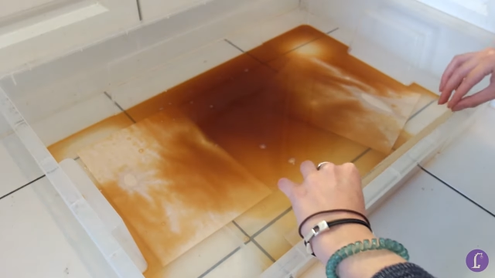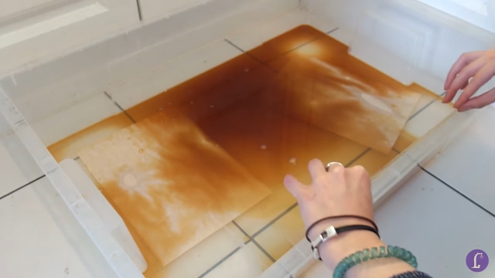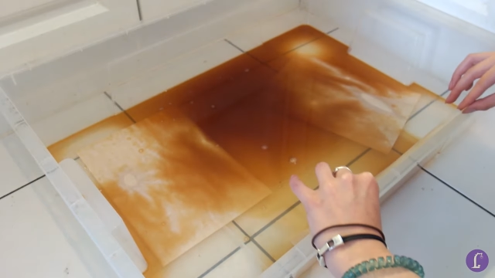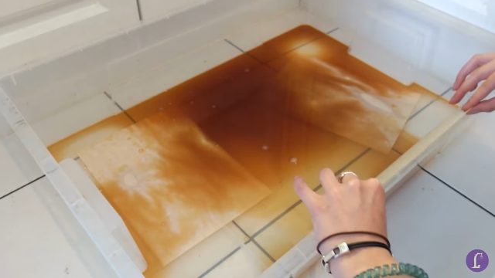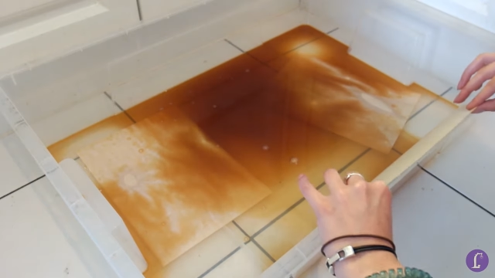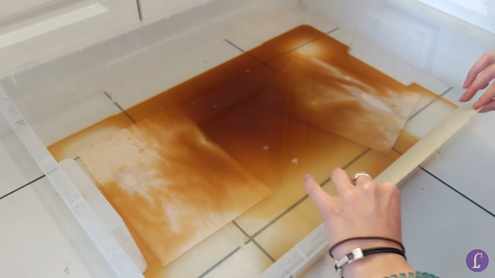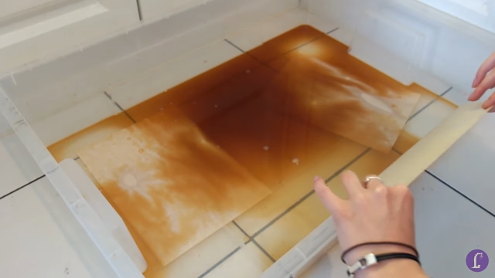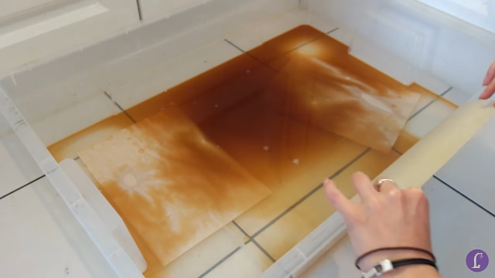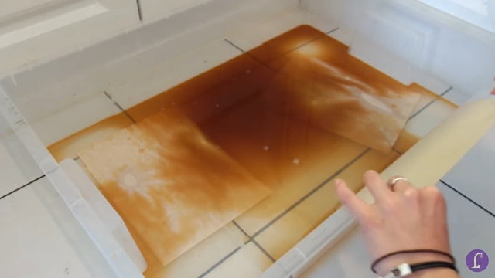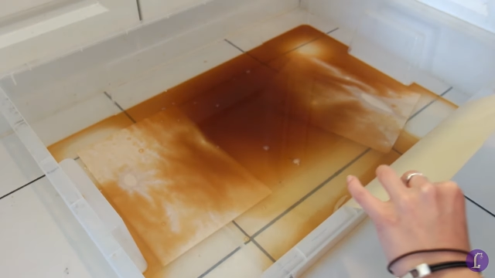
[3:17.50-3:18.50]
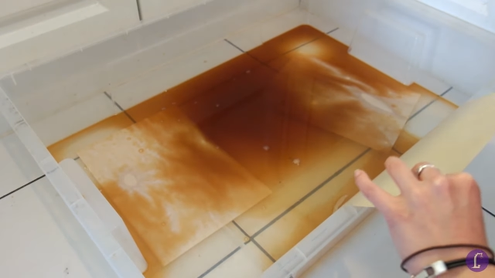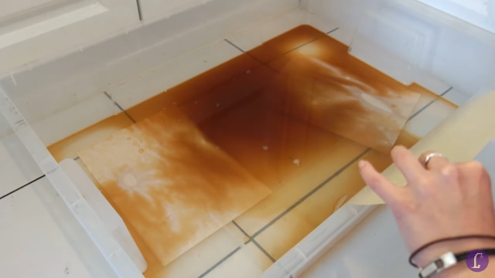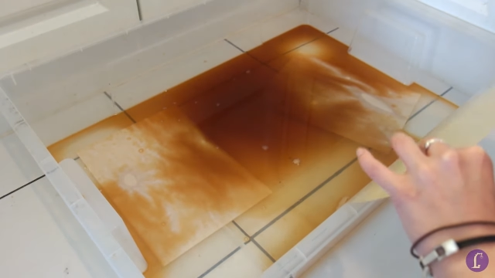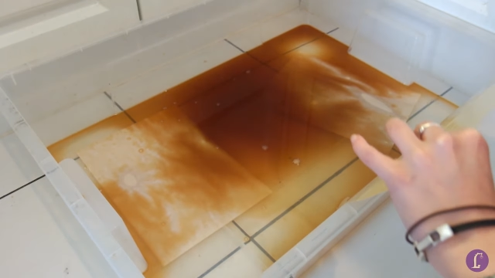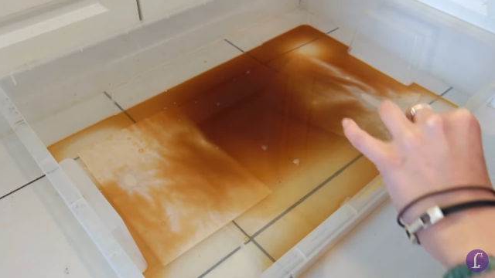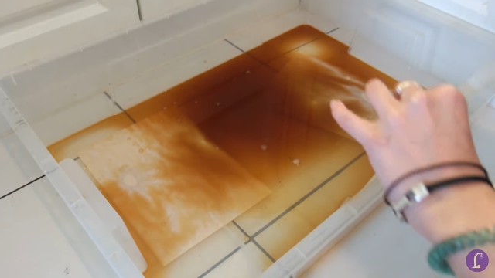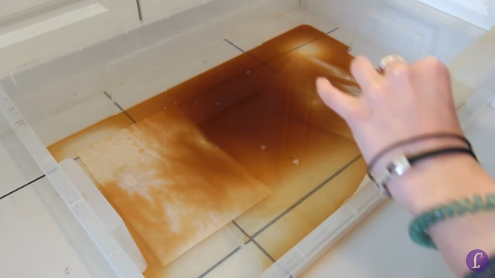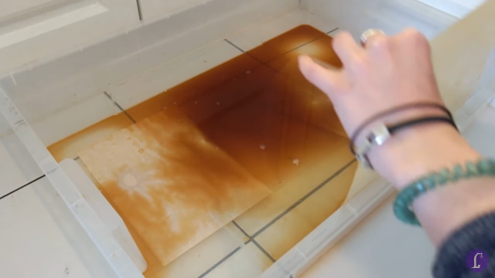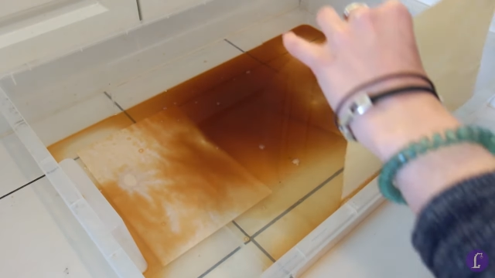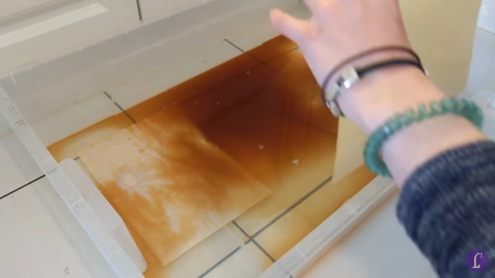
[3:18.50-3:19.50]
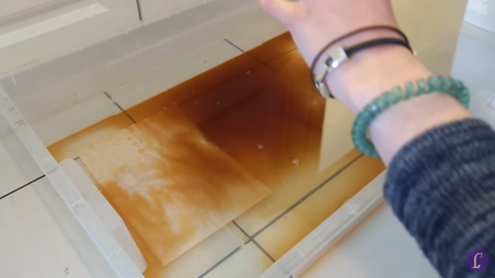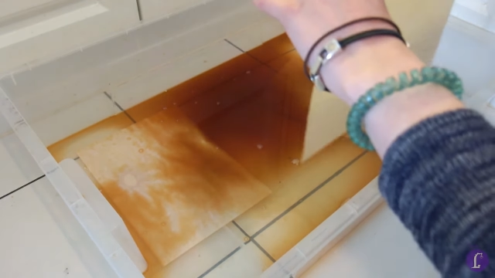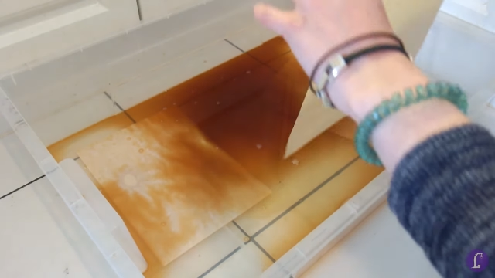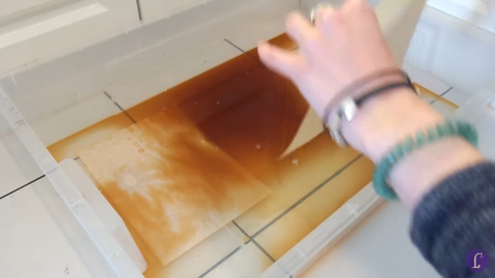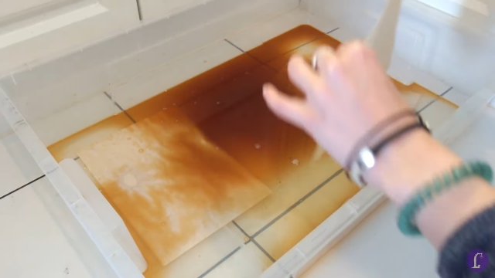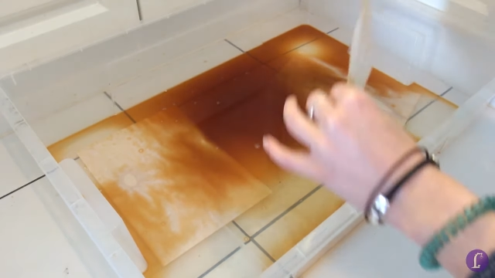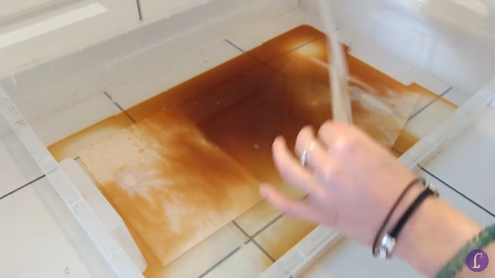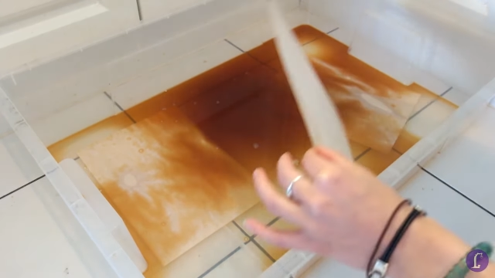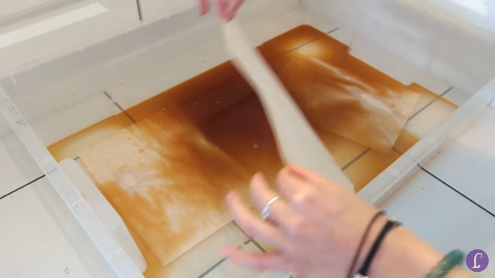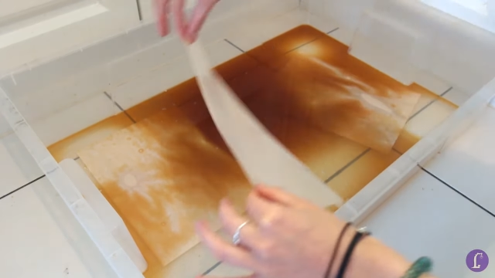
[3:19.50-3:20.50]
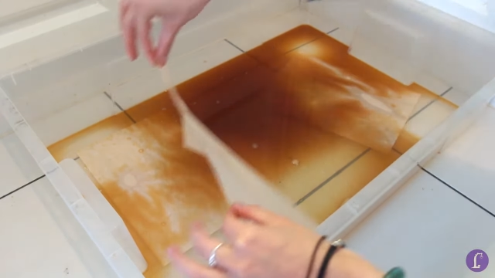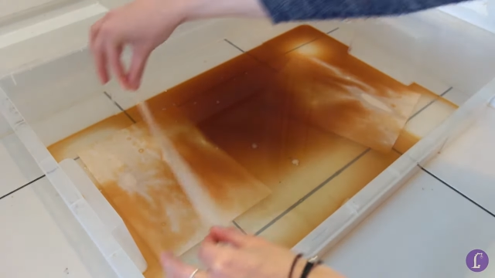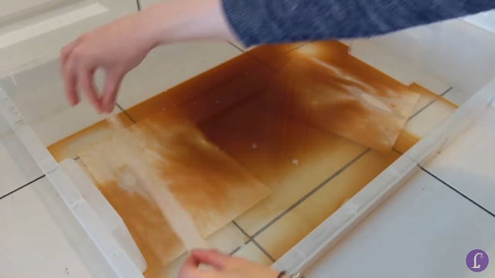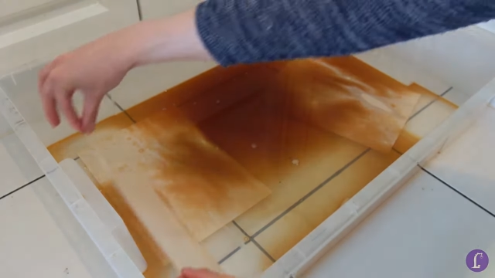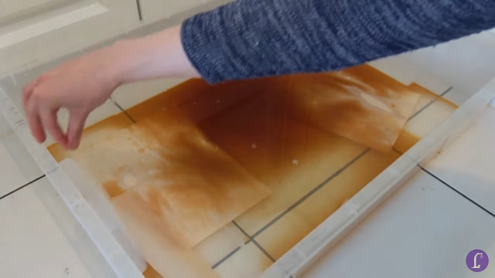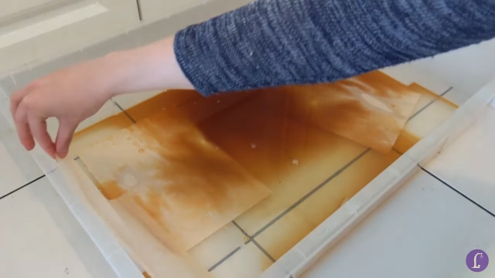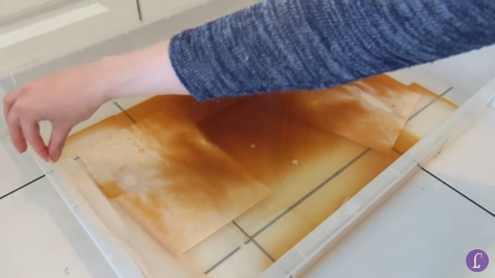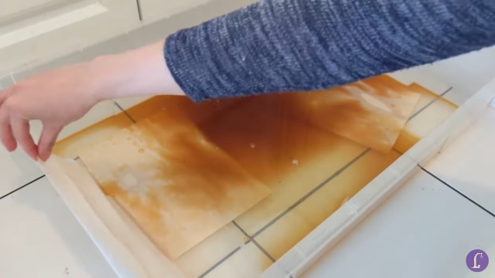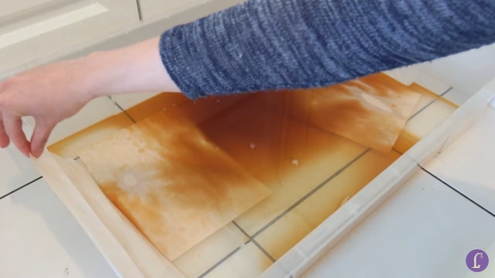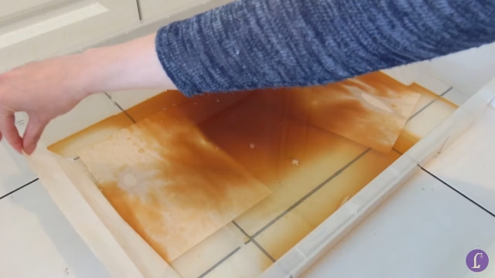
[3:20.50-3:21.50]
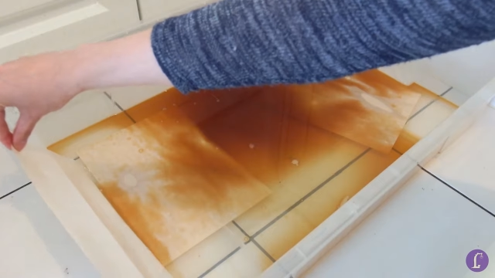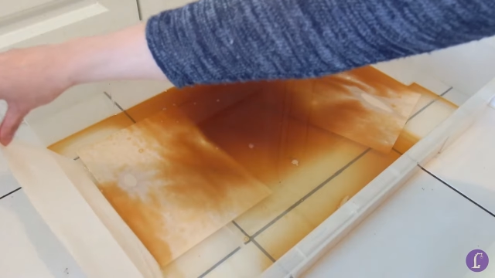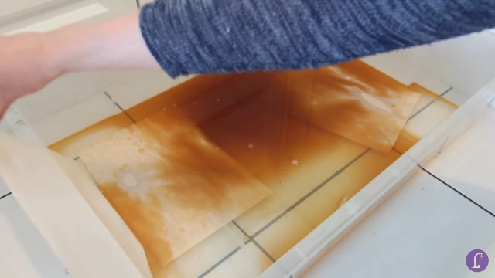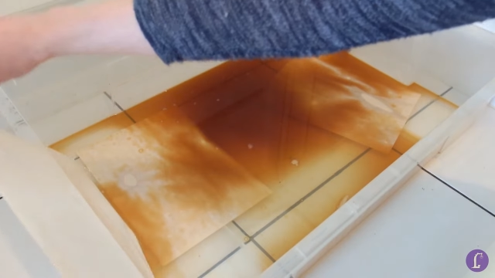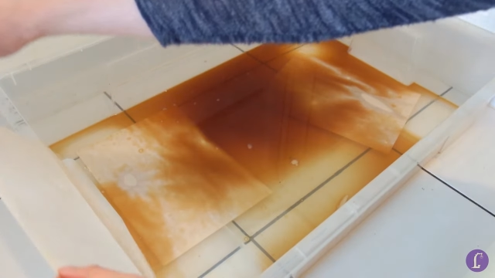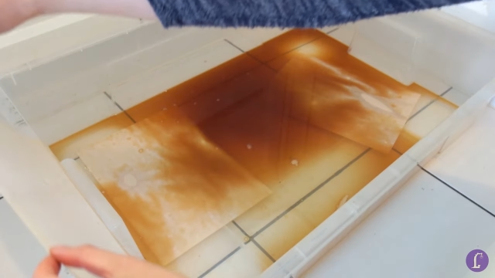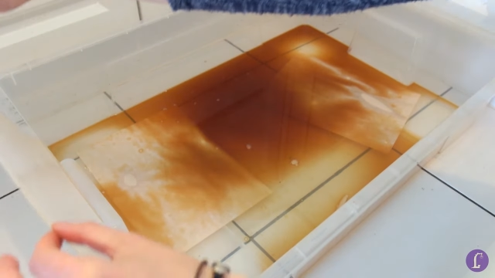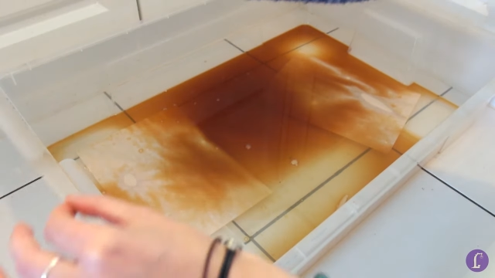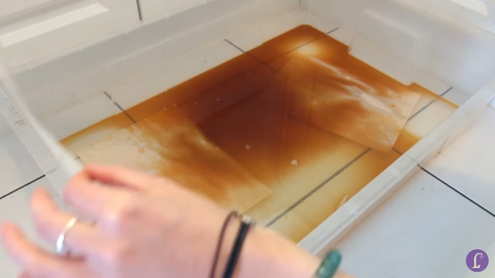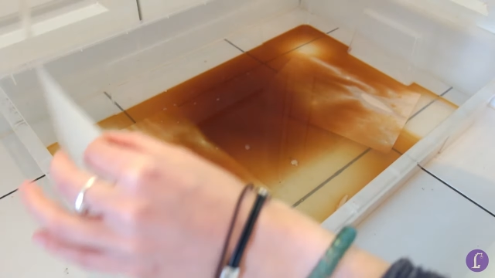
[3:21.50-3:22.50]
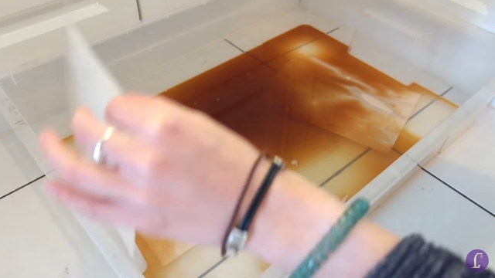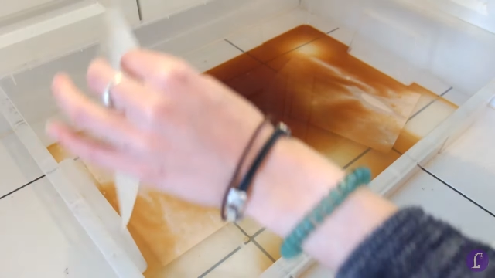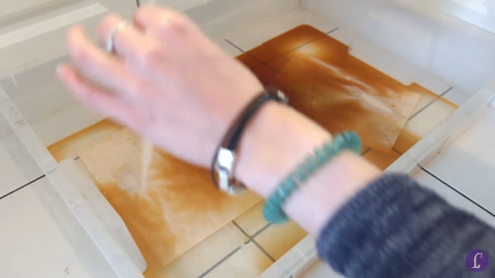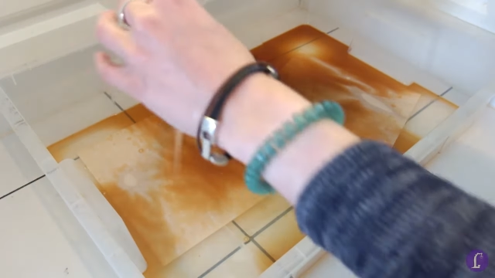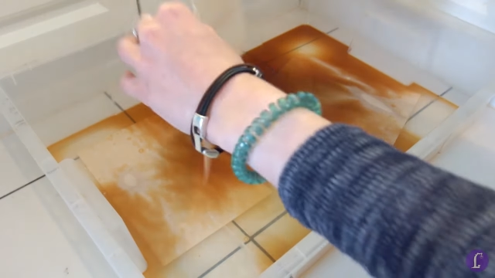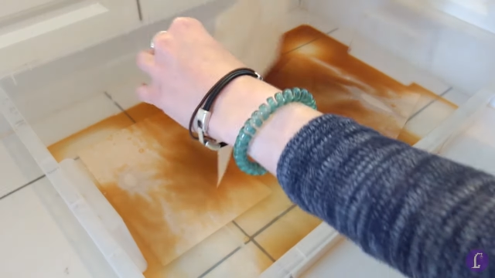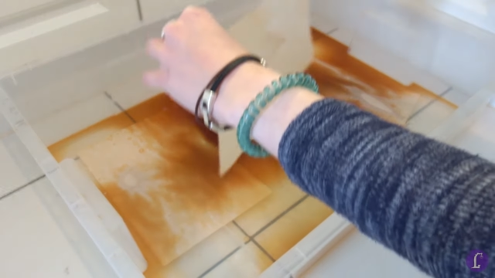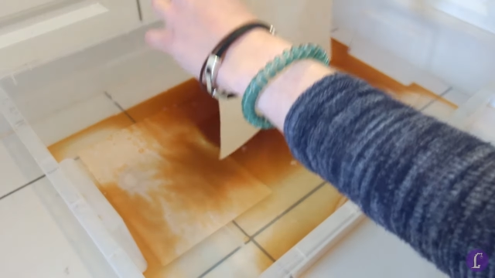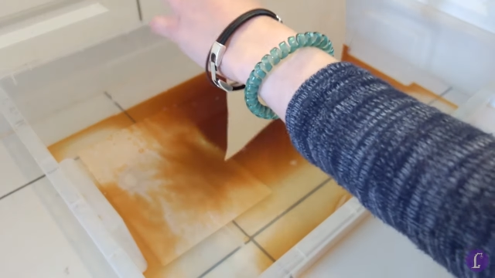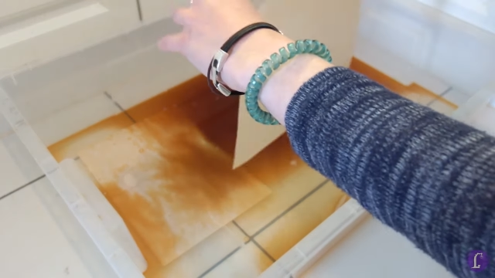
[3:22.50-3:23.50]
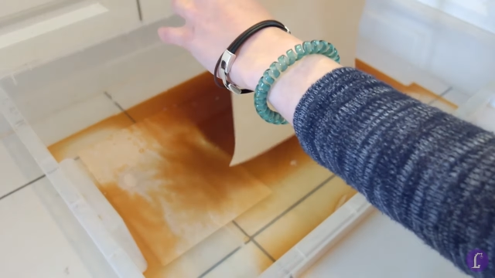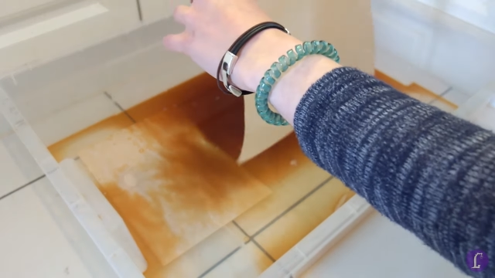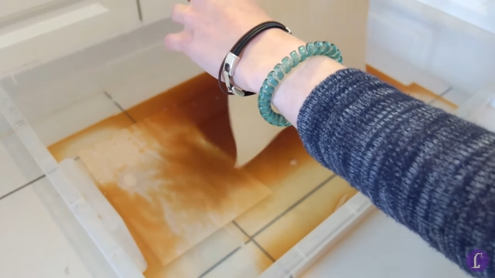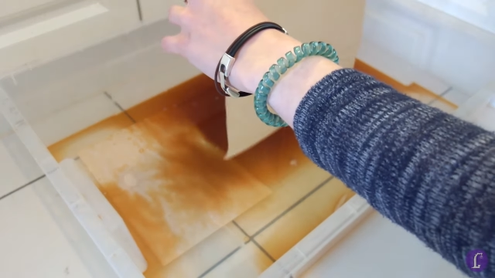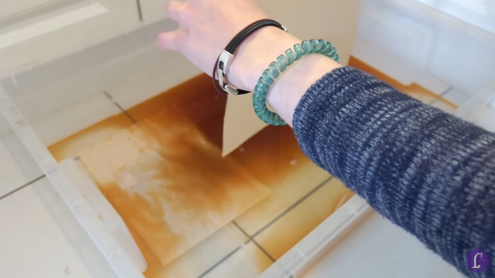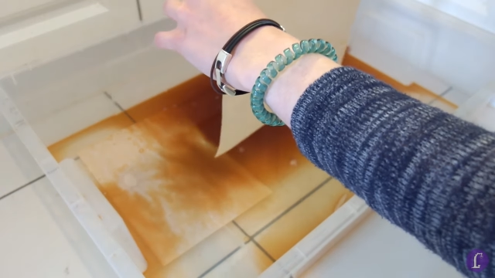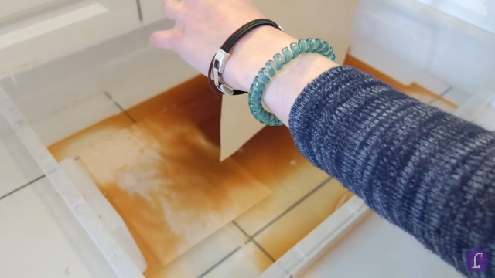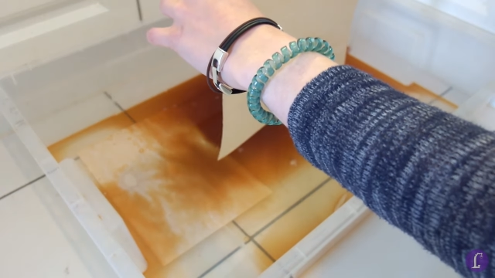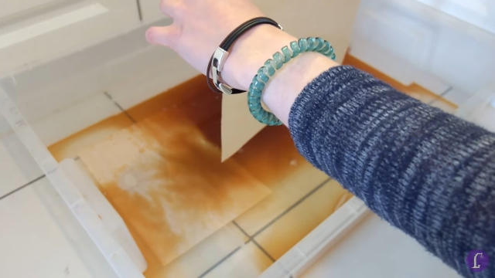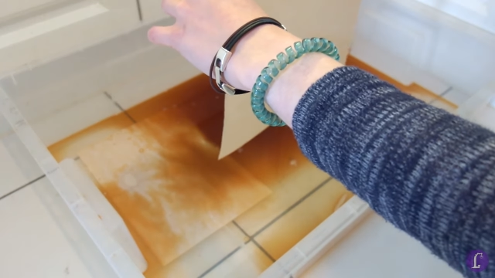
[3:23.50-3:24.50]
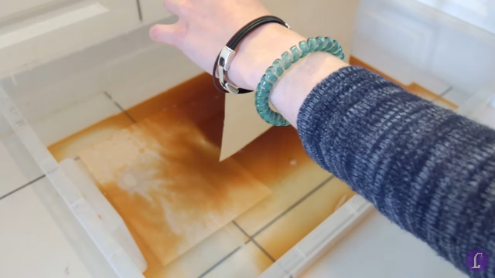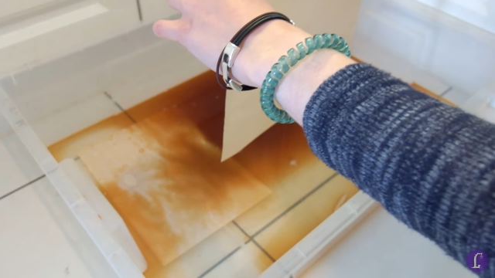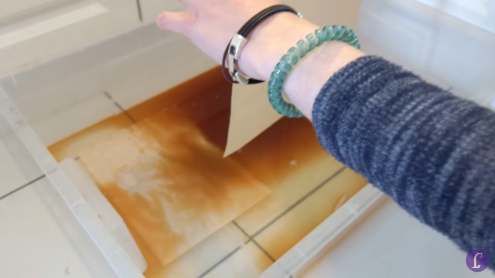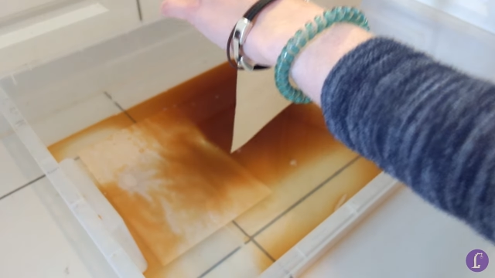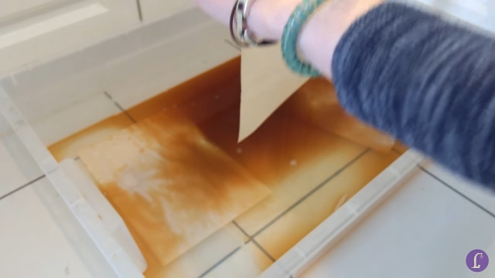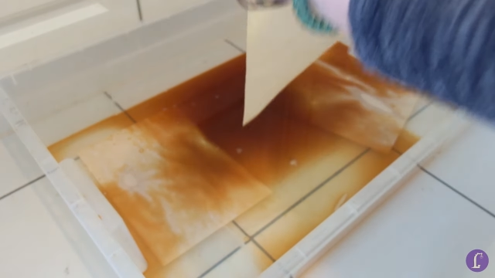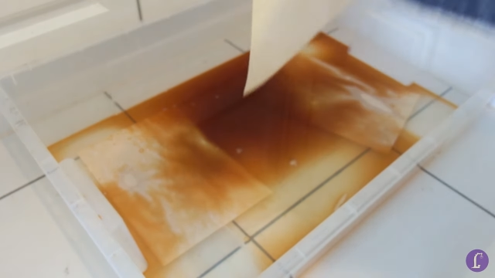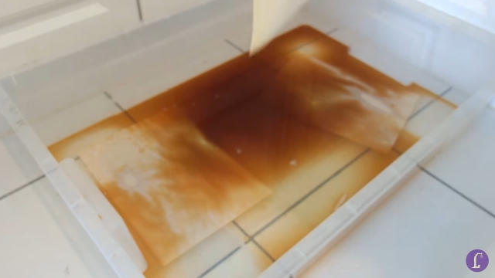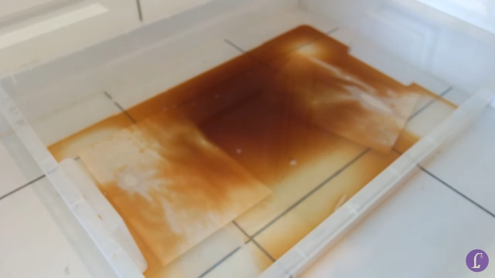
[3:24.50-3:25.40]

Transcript: No face is visible, so there are no lips to read.